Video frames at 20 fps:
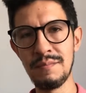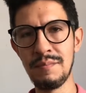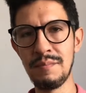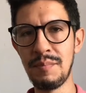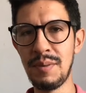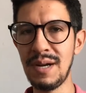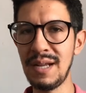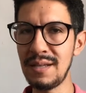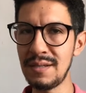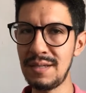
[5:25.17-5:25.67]

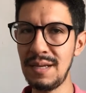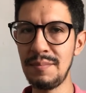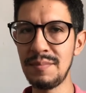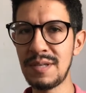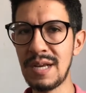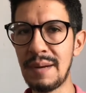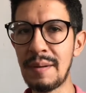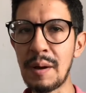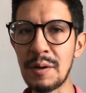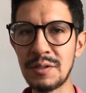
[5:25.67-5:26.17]
But at the same
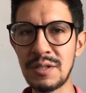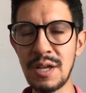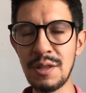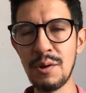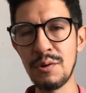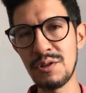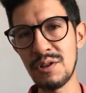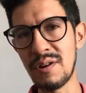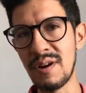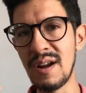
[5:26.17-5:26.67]
time, I'll say
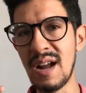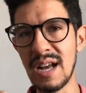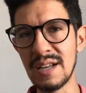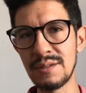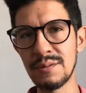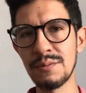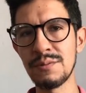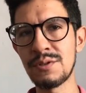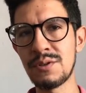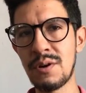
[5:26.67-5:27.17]
those that are not
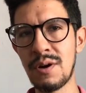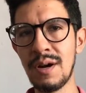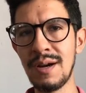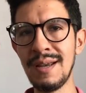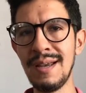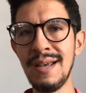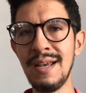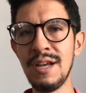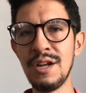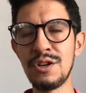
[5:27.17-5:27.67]
so strong,
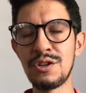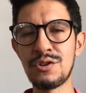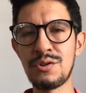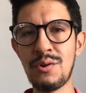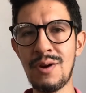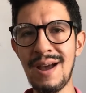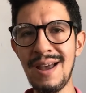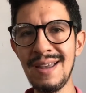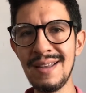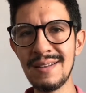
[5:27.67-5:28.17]

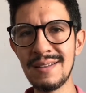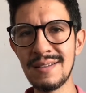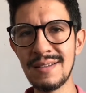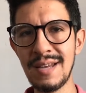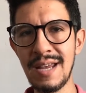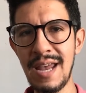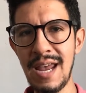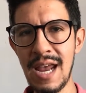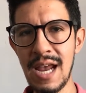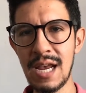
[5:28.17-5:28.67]
try and
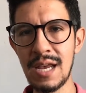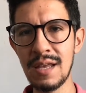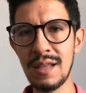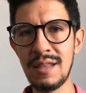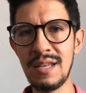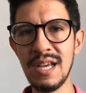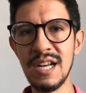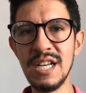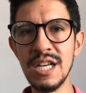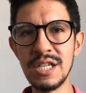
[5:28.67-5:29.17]
take
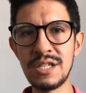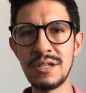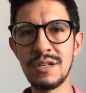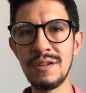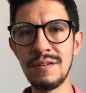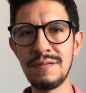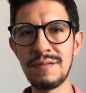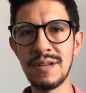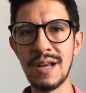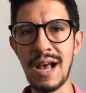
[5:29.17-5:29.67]
the
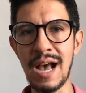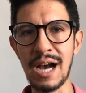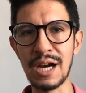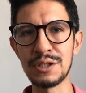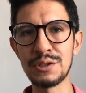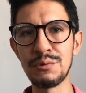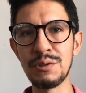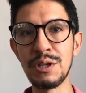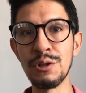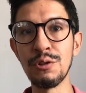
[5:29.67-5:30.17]
initiative to
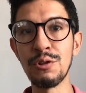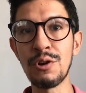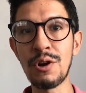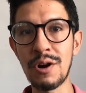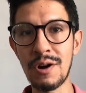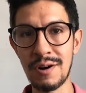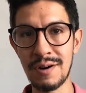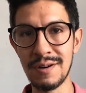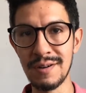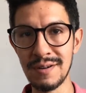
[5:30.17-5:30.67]
actually
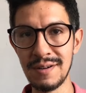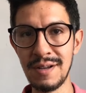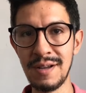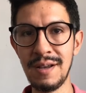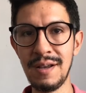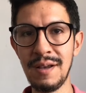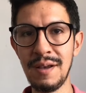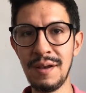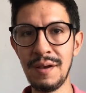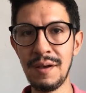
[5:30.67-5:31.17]
learn.
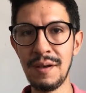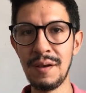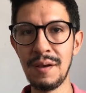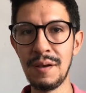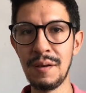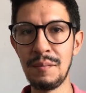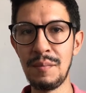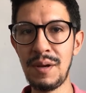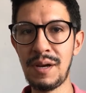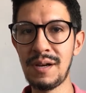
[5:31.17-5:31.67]

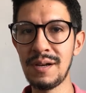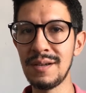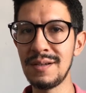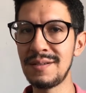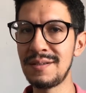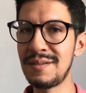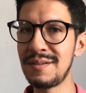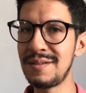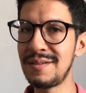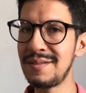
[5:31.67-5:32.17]

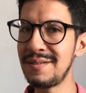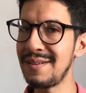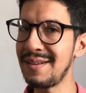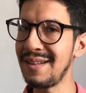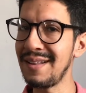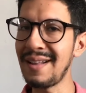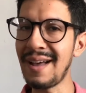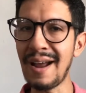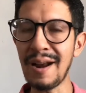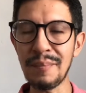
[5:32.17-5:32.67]
Because a
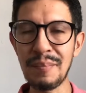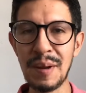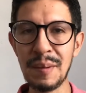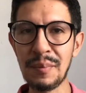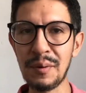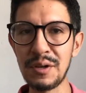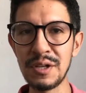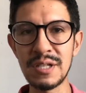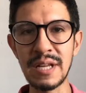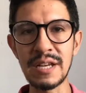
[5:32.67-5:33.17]
lot of people
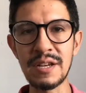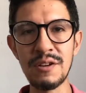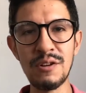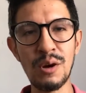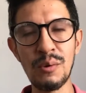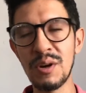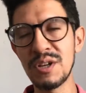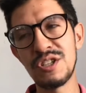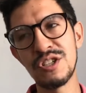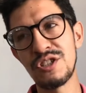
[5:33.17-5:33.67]
are just like, you know
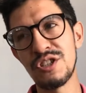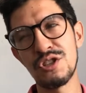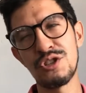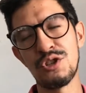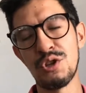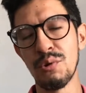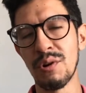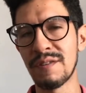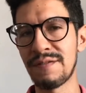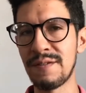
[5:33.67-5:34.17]
what, just
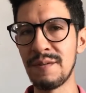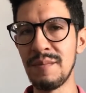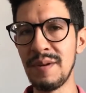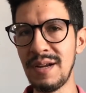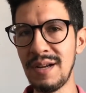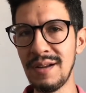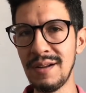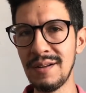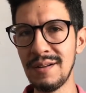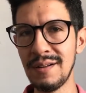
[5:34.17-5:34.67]
do it for
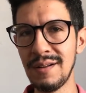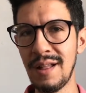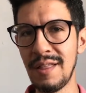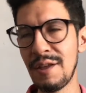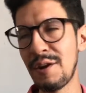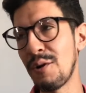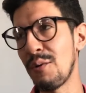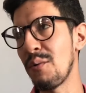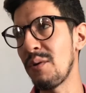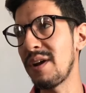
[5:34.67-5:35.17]
me. And they
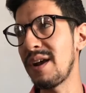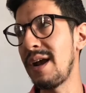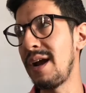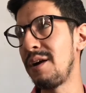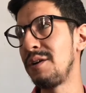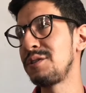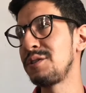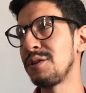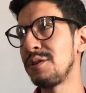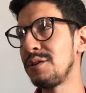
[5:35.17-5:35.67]
don't
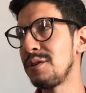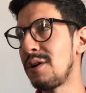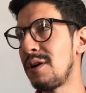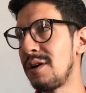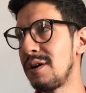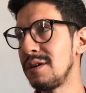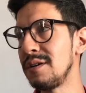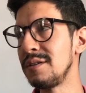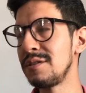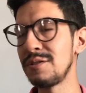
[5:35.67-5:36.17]
care to
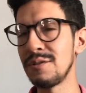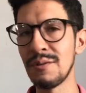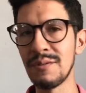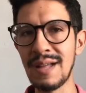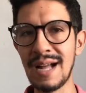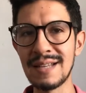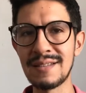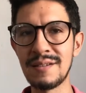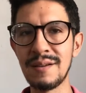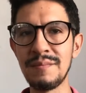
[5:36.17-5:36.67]
learn. So
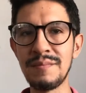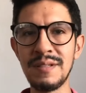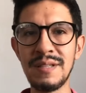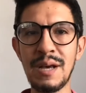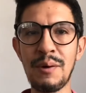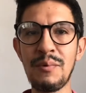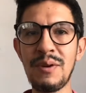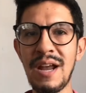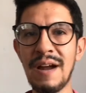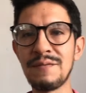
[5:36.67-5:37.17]
that's something
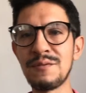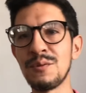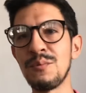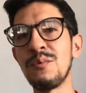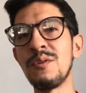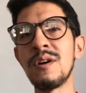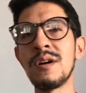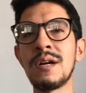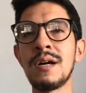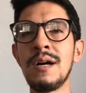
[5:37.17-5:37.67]
that we have to
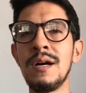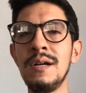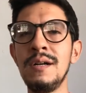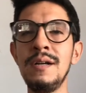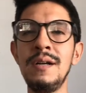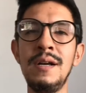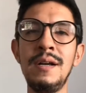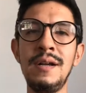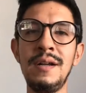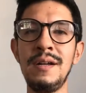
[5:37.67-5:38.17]
work
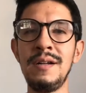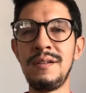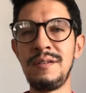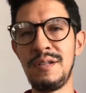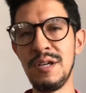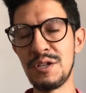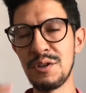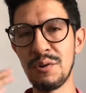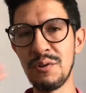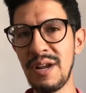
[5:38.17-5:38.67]
on.
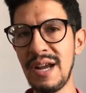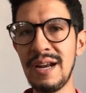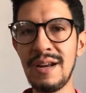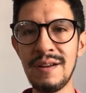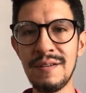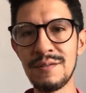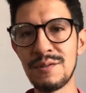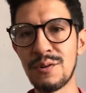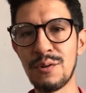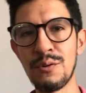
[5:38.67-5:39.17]
Digital
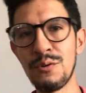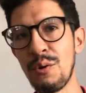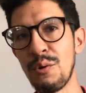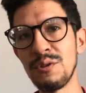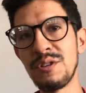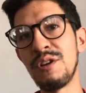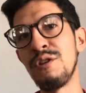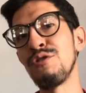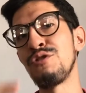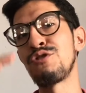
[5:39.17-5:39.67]
natives or those
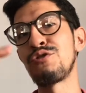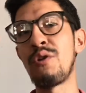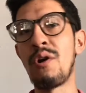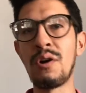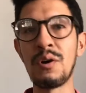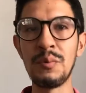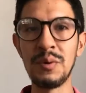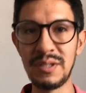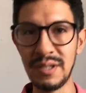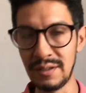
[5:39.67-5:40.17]
that are
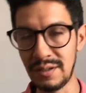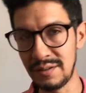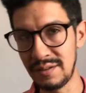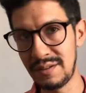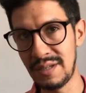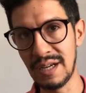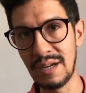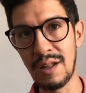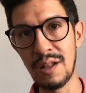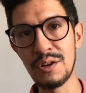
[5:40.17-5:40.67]
stronger with
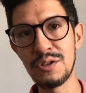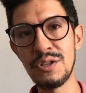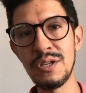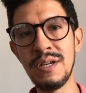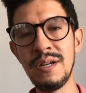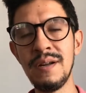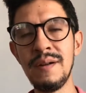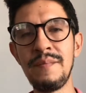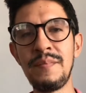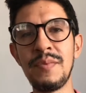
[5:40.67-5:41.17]

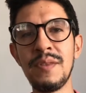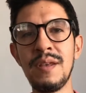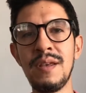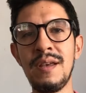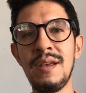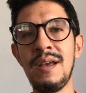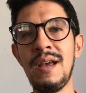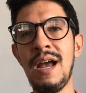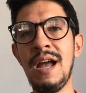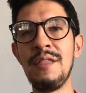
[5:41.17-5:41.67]
technology
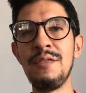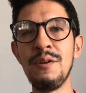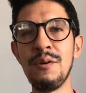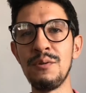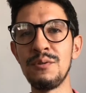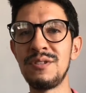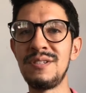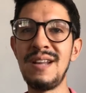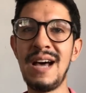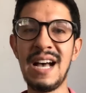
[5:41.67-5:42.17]
and
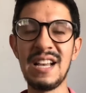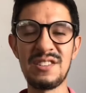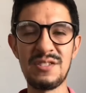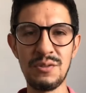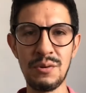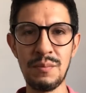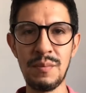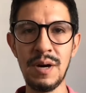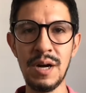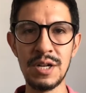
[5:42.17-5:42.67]
those not
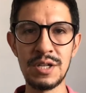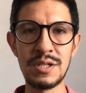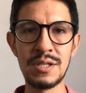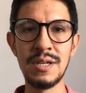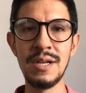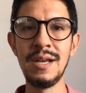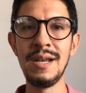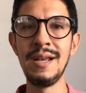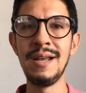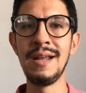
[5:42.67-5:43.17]
so much.
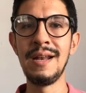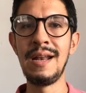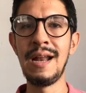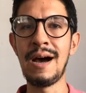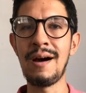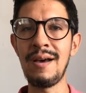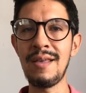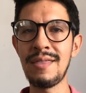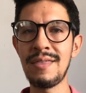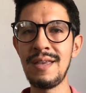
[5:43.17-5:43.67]
Now
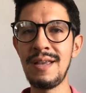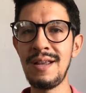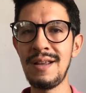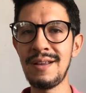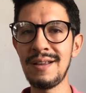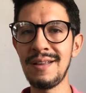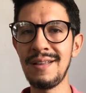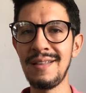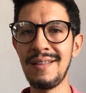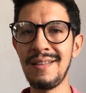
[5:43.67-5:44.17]
I
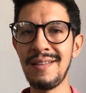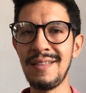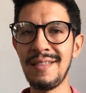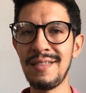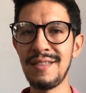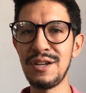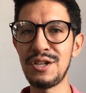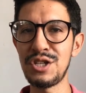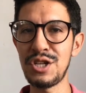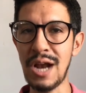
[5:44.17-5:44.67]
think
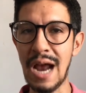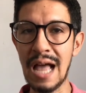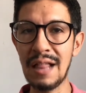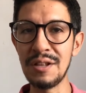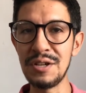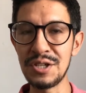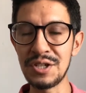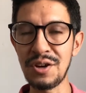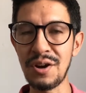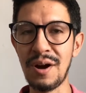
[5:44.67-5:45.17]
the
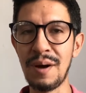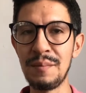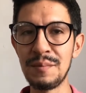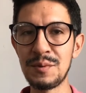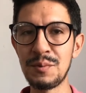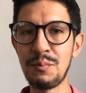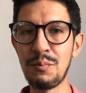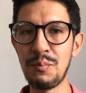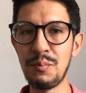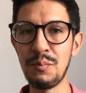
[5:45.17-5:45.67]
challenge
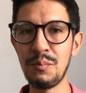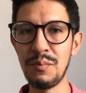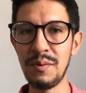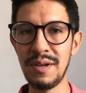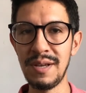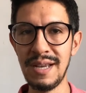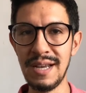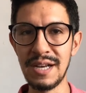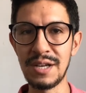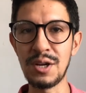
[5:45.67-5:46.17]
comes
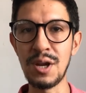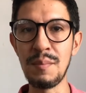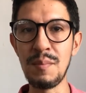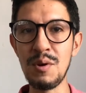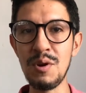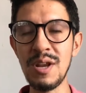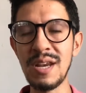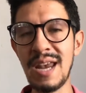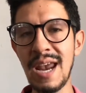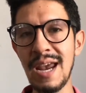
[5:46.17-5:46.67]
in
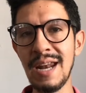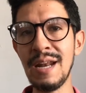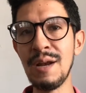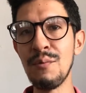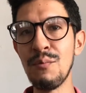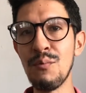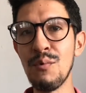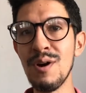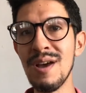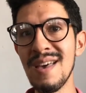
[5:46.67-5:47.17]

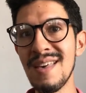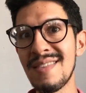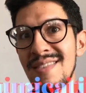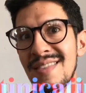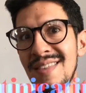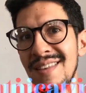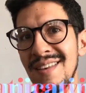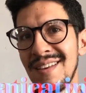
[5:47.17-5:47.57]
communicating with